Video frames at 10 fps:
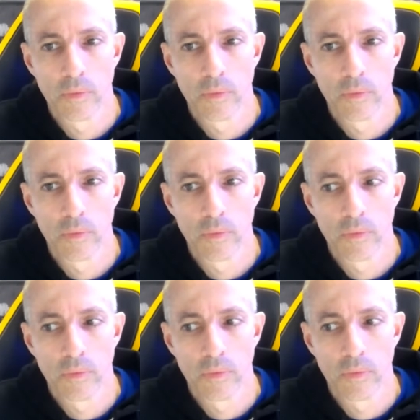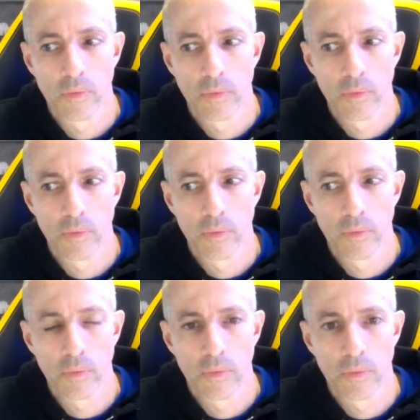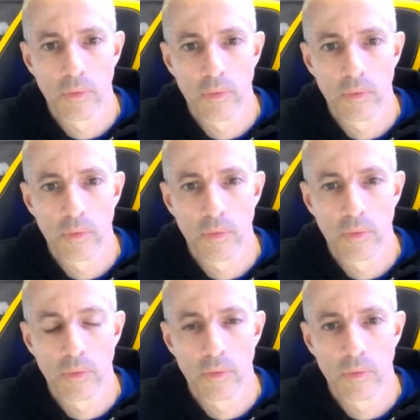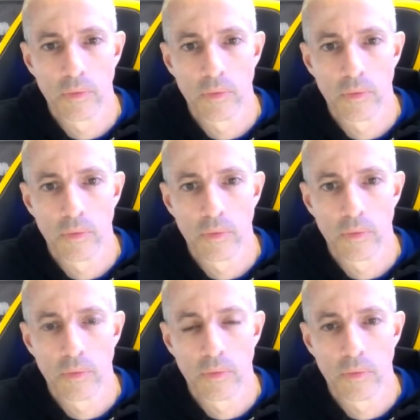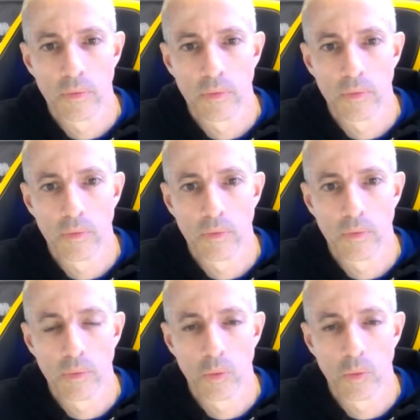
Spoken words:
No words are spoken by the person on screen.